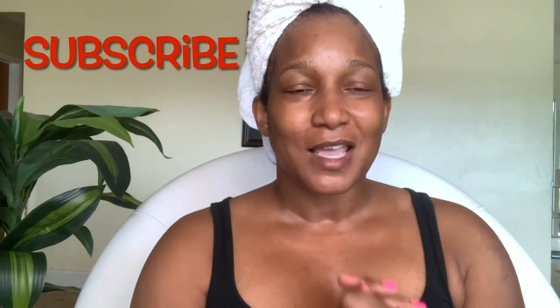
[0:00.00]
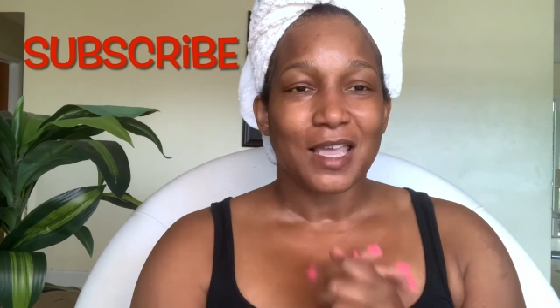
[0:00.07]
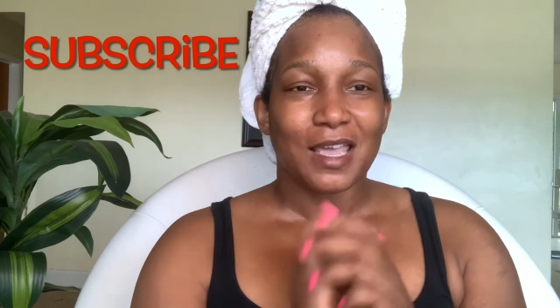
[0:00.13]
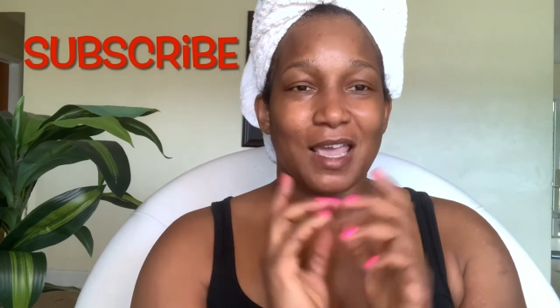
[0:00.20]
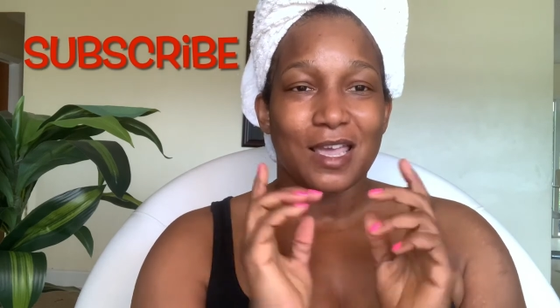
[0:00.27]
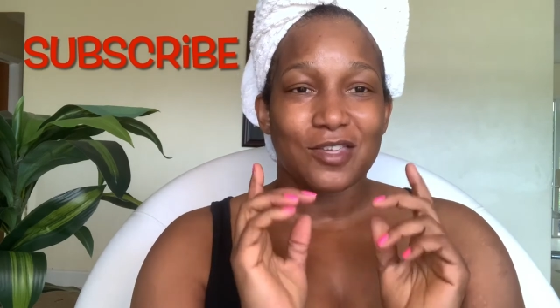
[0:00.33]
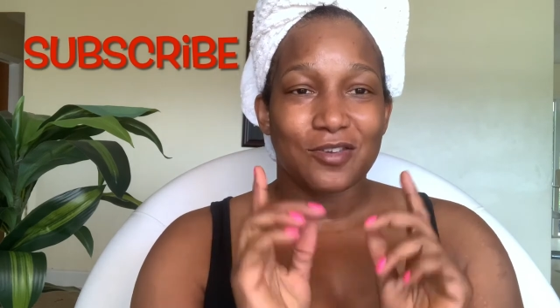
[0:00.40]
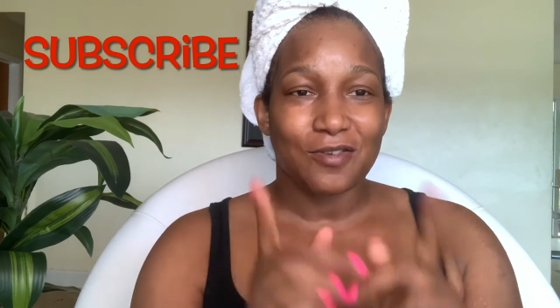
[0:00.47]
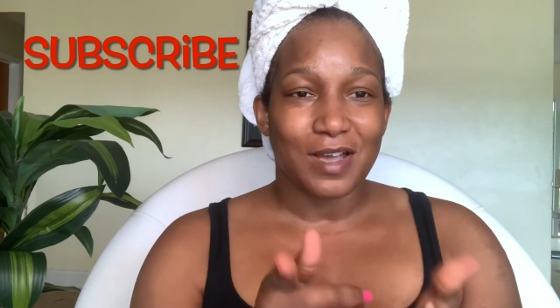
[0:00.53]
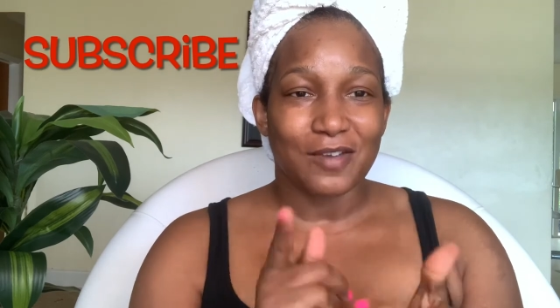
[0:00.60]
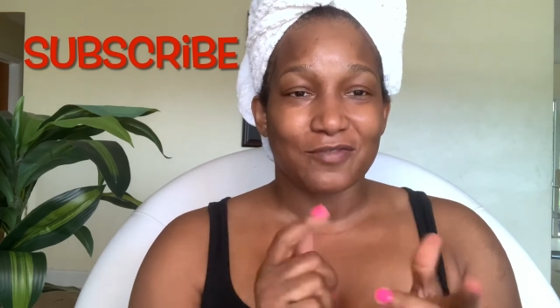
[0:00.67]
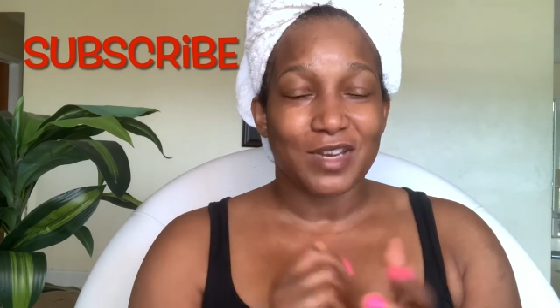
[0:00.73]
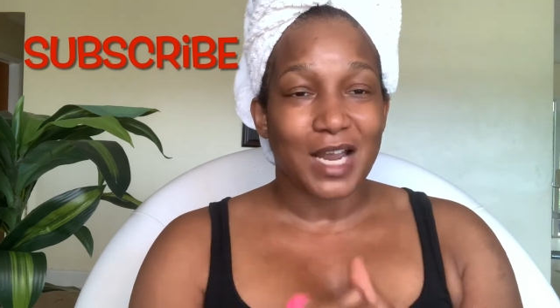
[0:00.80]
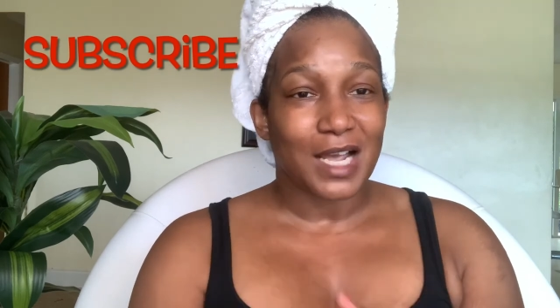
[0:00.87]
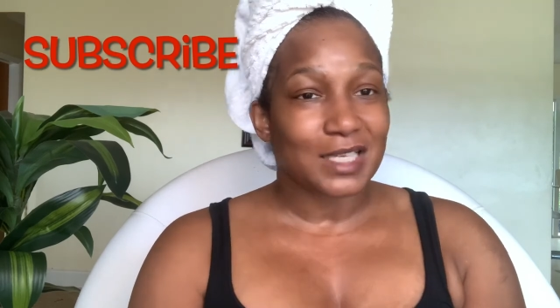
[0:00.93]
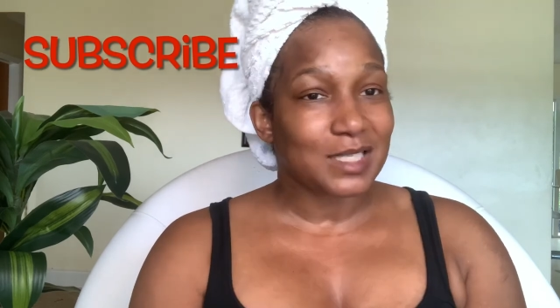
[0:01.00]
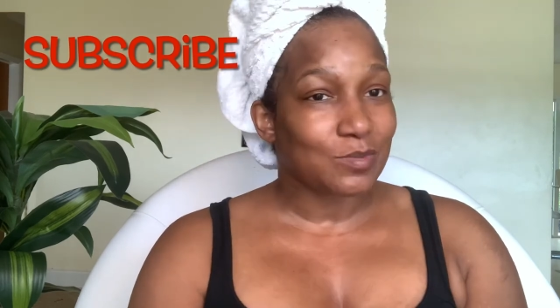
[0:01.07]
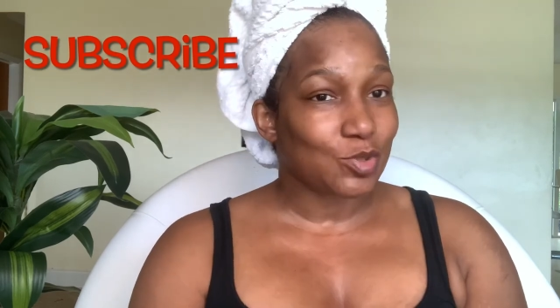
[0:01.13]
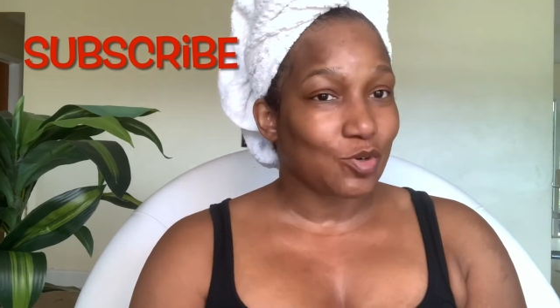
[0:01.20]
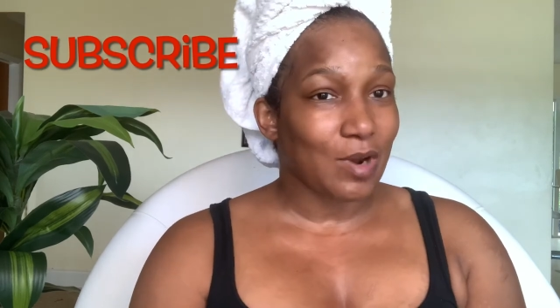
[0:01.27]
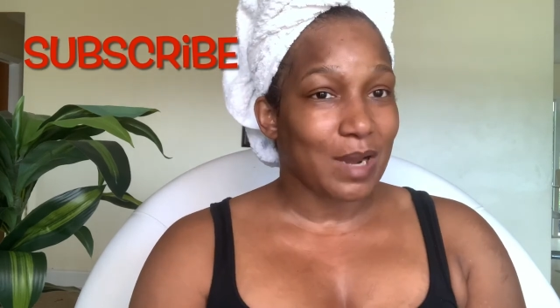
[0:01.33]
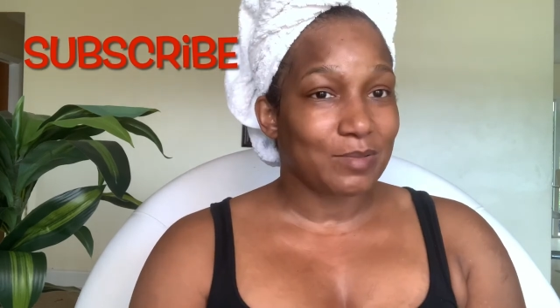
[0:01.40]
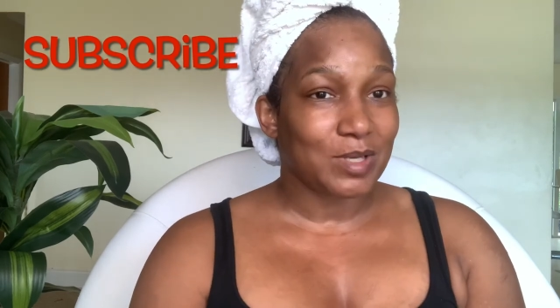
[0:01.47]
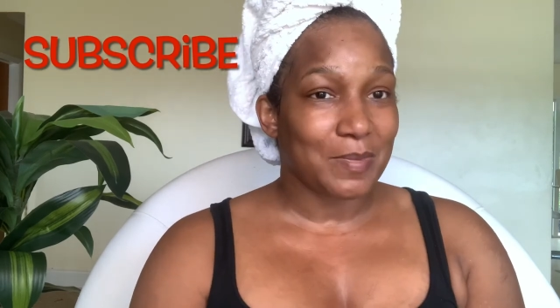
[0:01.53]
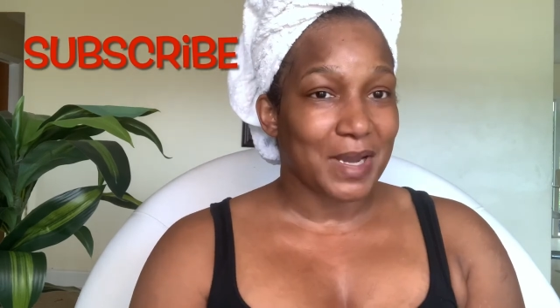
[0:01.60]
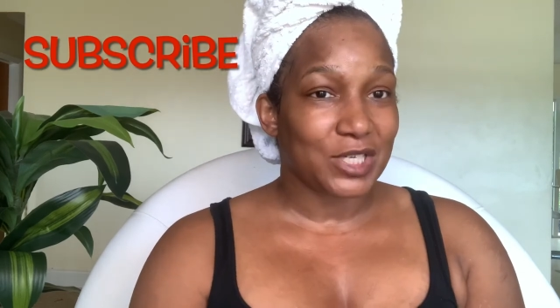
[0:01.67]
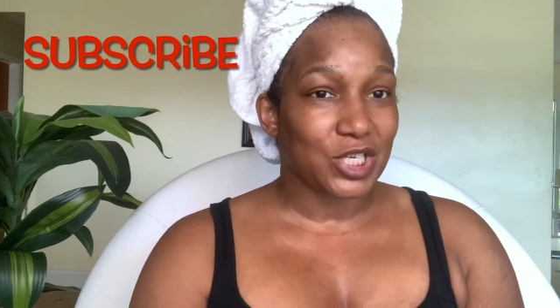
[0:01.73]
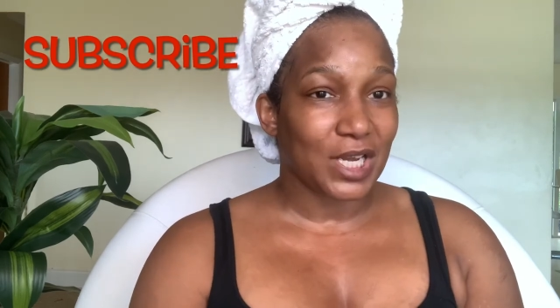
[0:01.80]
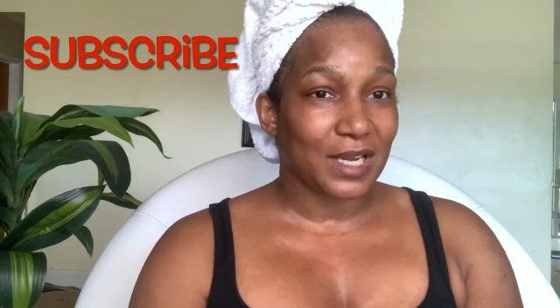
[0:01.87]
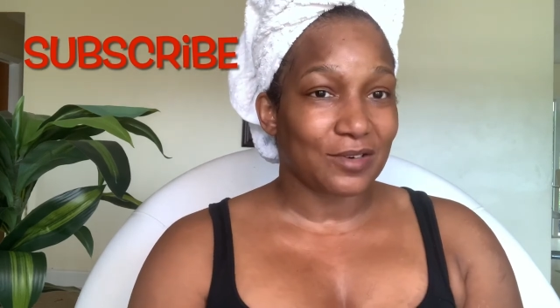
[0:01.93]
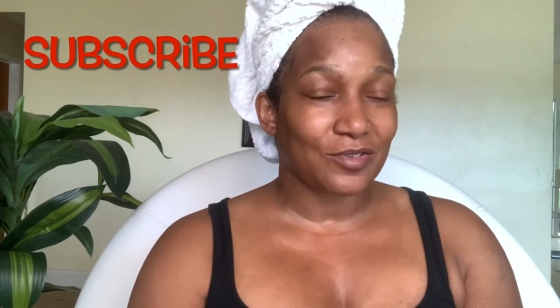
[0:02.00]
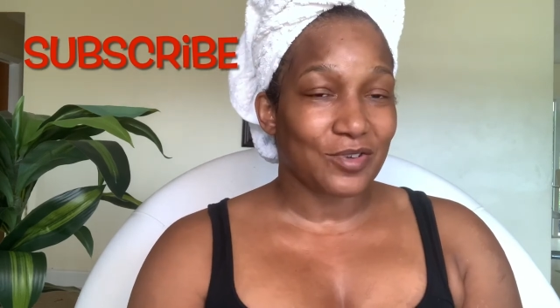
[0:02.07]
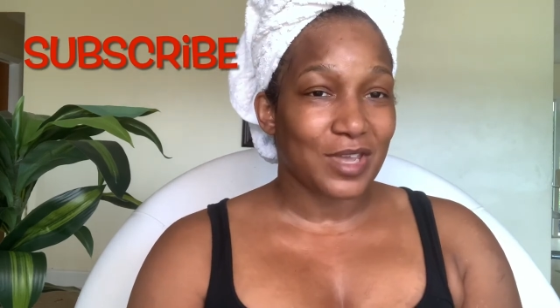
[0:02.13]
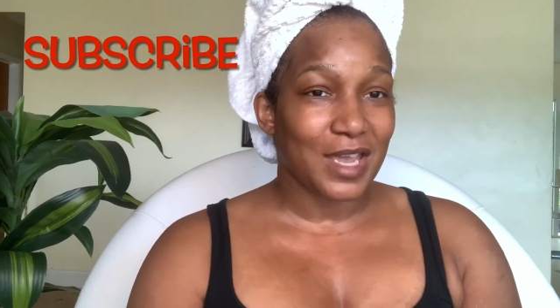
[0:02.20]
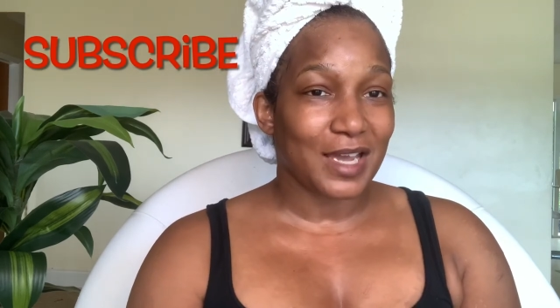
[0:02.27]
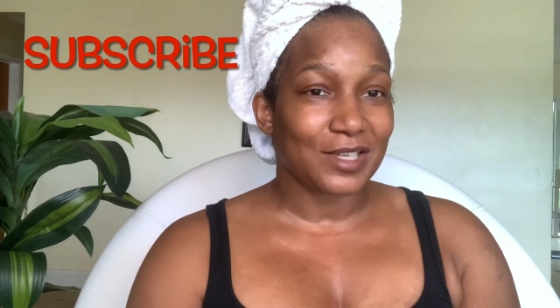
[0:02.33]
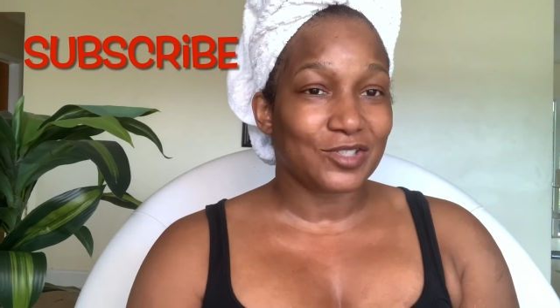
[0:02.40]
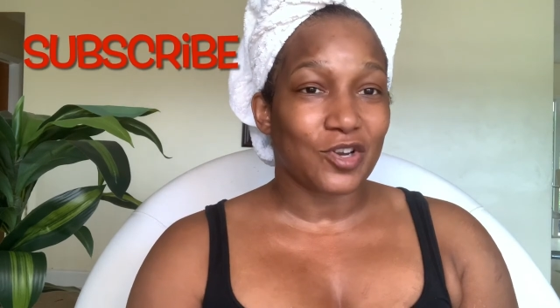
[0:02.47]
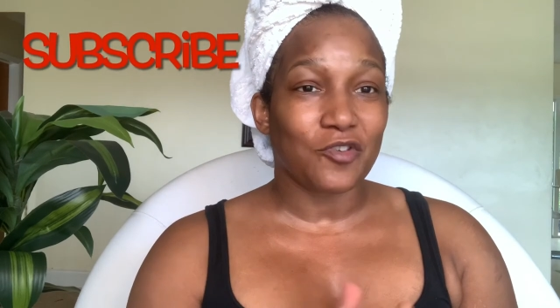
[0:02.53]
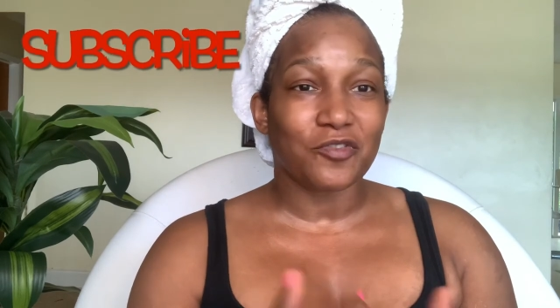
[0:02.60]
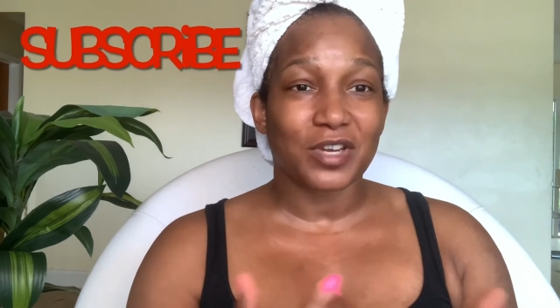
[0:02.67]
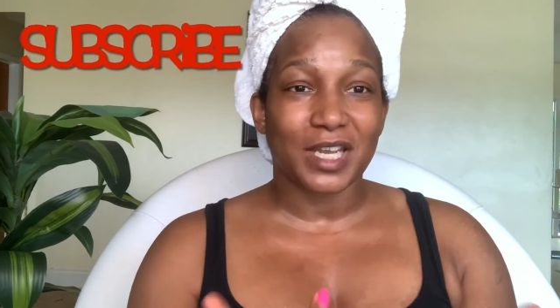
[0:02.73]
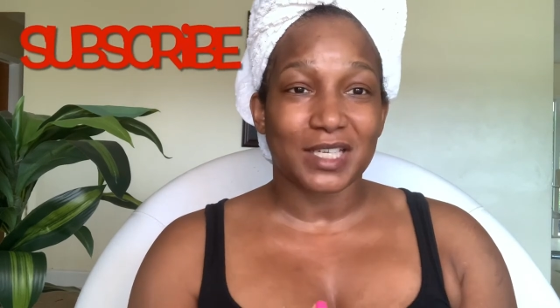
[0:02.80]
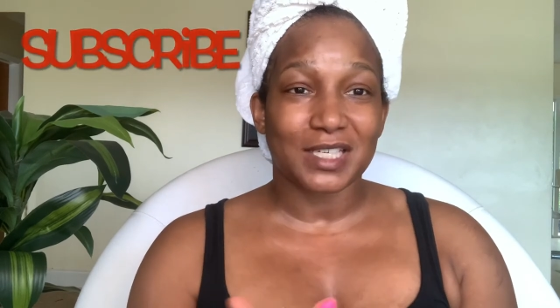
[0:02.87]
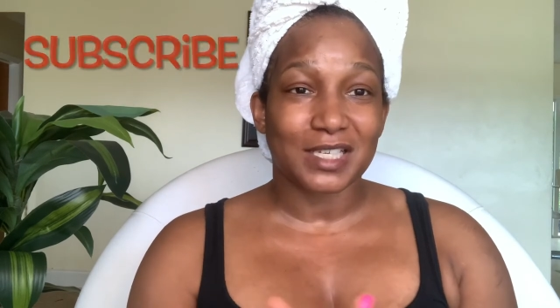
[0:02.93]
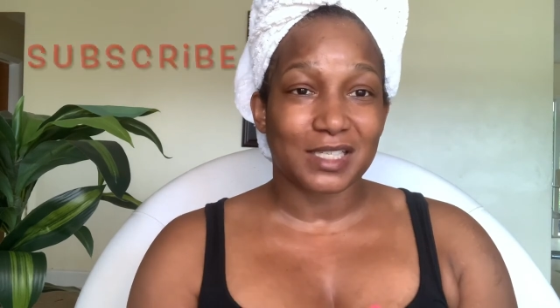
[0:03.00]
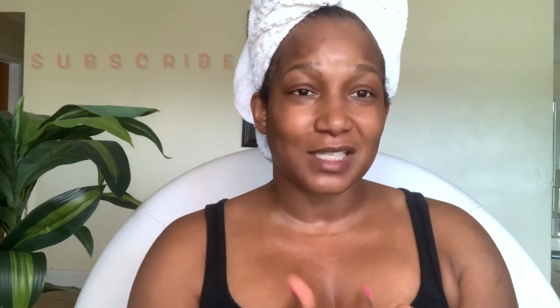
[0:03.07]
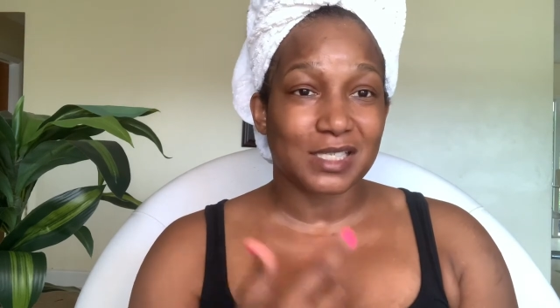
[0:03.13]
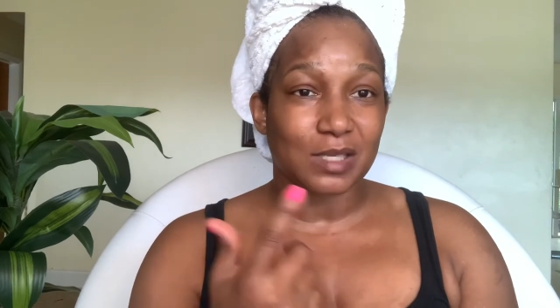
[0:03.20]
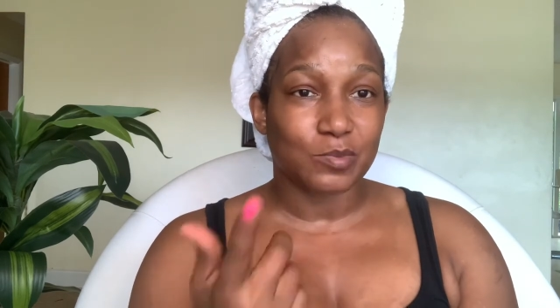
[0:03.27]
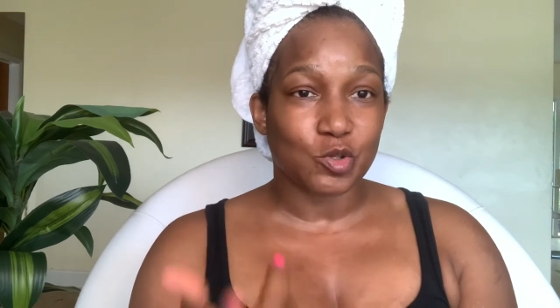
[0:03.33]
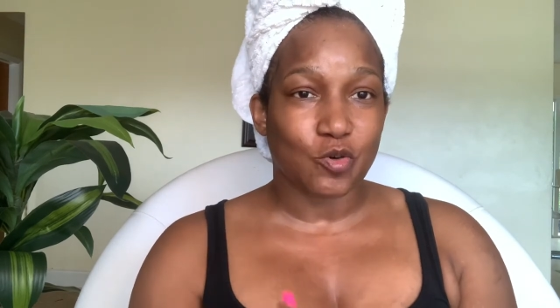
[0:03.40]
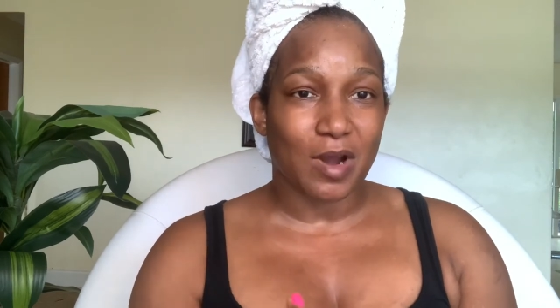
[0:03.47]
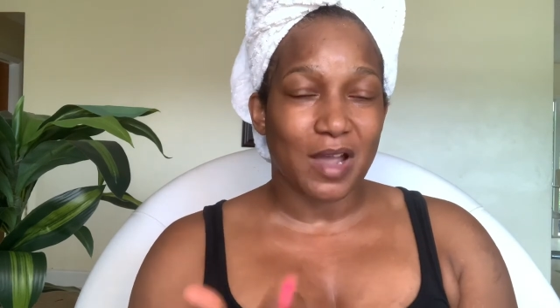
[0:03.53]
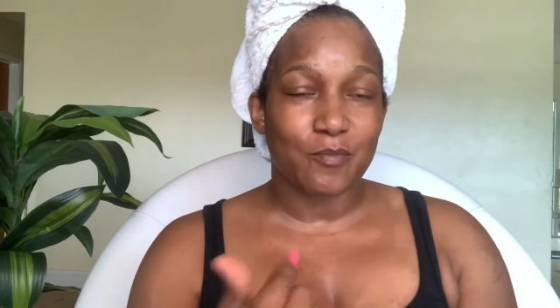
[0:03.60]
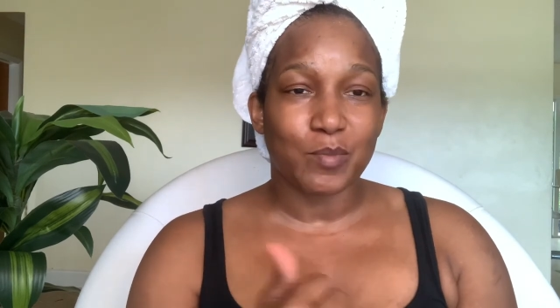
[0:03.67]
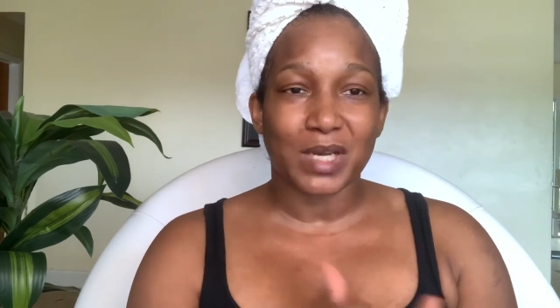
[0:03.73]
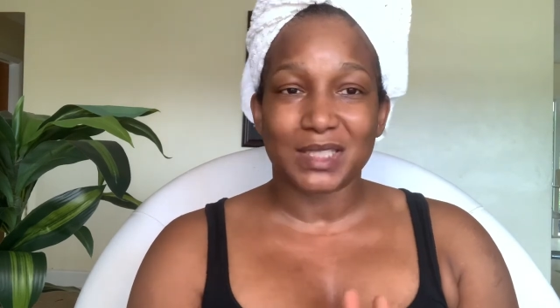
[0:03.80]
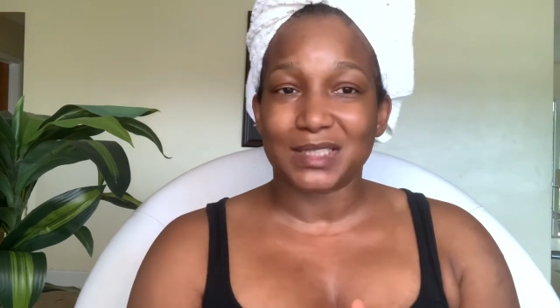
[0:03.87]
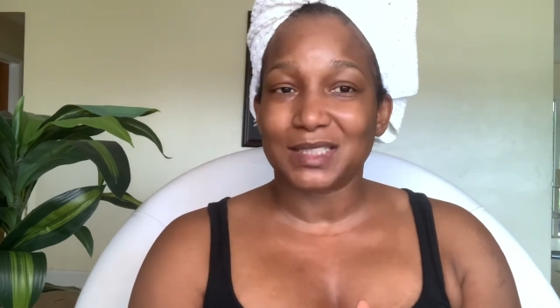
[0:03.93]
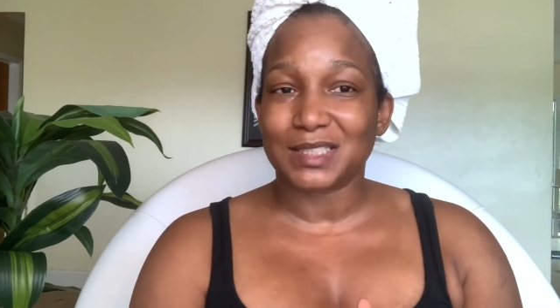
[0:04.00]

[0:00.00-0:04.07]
and you have not subscribed to my channel yet, don't forget to hit the subscribe button.